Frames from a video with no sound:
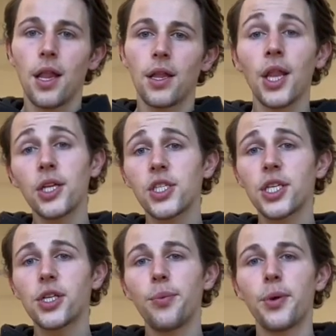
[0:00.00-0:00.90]

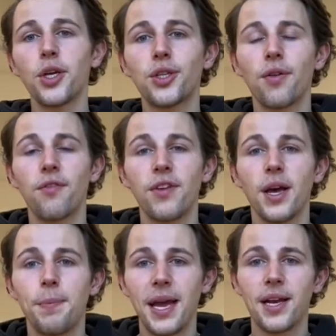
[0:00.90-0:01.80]
Lunches are booked via
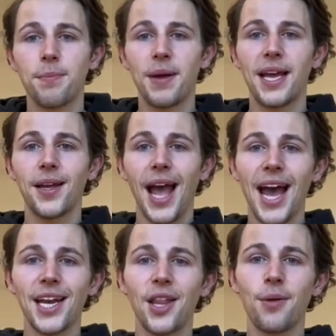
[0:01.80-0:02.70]
parent pay,
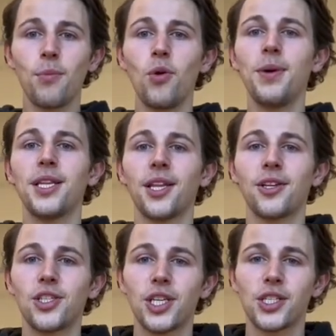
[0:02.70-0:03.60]
and at the moment,
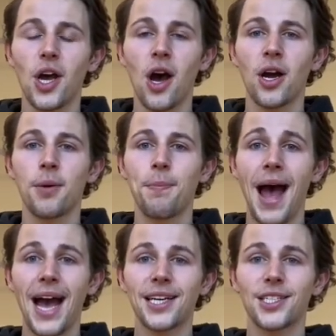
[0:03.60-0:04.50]
lunches are
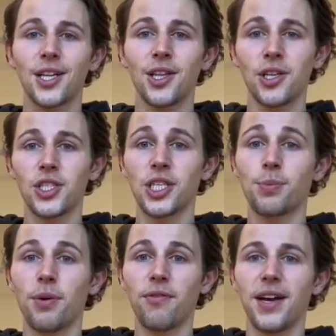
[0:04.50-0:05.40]
packed lunches
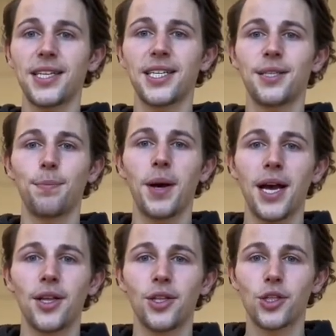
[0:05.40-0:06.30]
provided
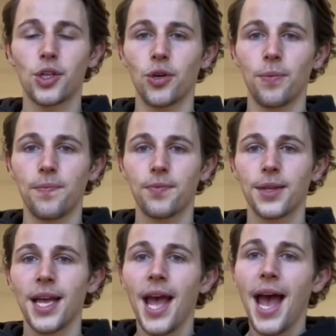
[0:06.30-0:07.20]
by the school.
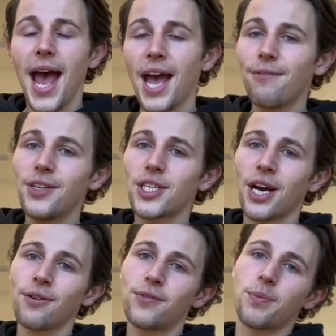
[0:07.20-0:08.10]
Every
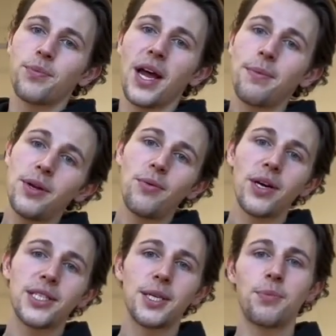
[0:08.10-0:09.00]
child from primary
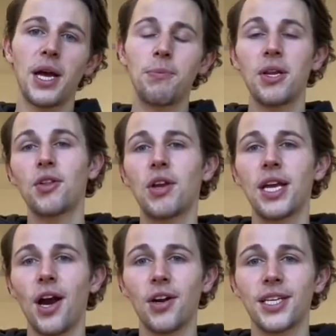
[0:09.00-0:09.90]
1 to primary
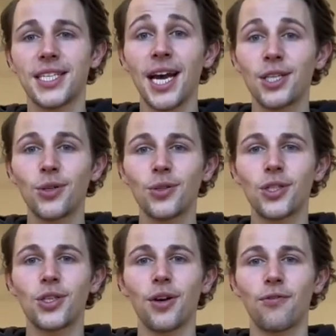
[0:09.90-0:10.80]
3 are entitled
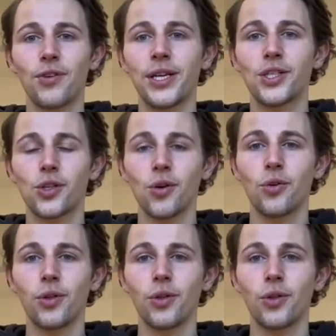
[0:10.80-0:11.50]
to a free school